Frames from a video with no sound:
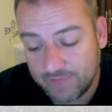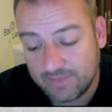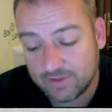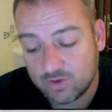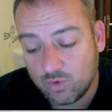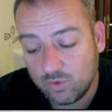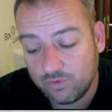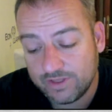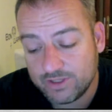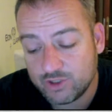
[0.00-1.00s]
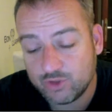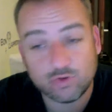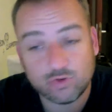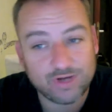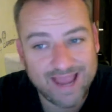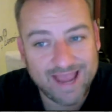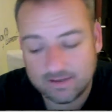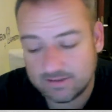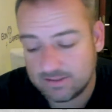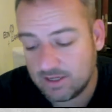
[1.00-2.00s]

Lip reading: and the cool things you create